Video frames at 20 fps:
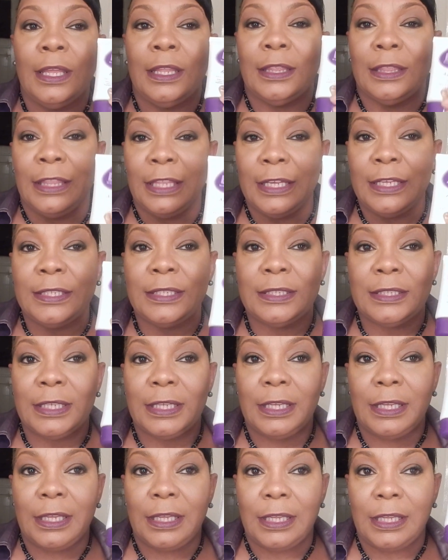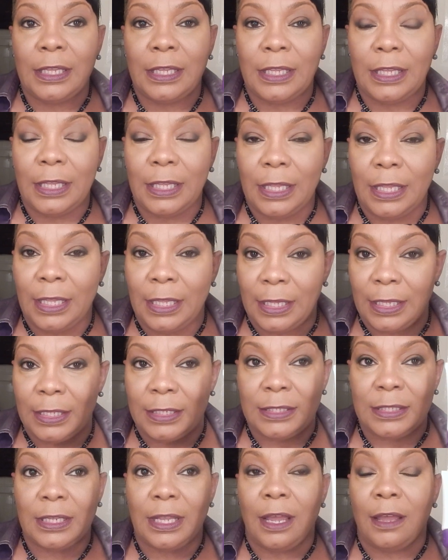This
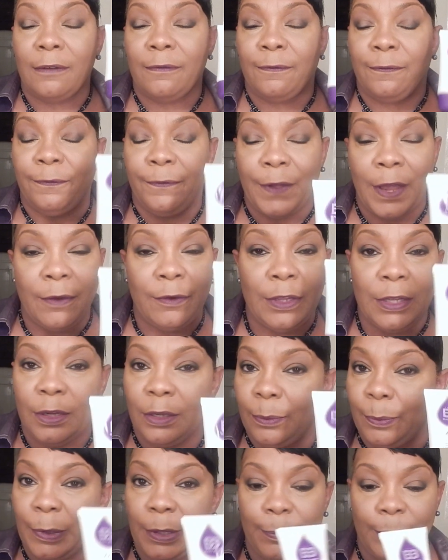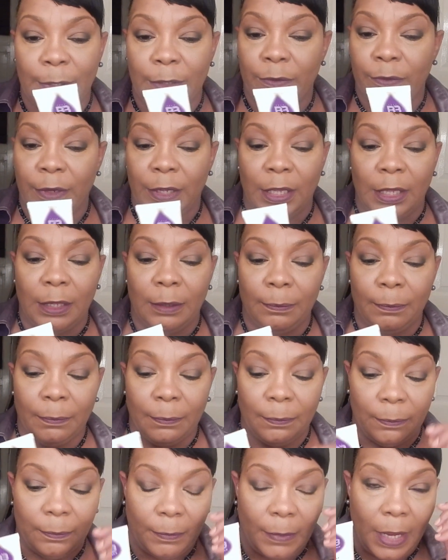is a very good BB
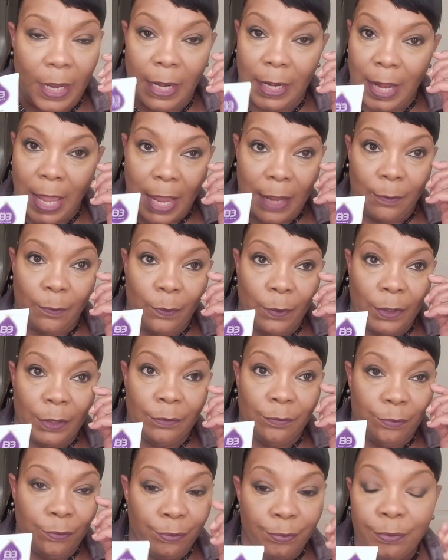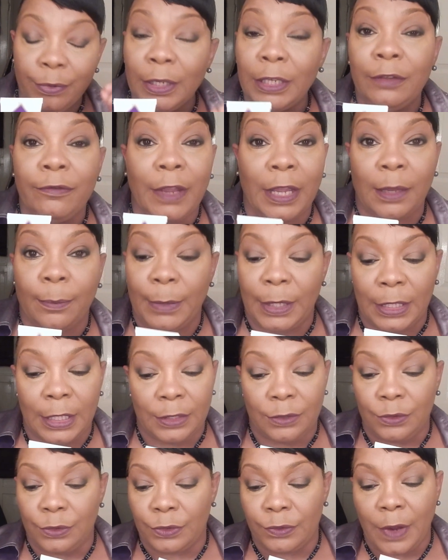cream, and I would really recommend
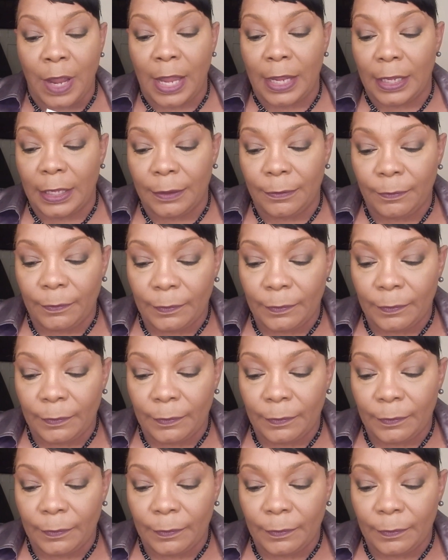that you try it.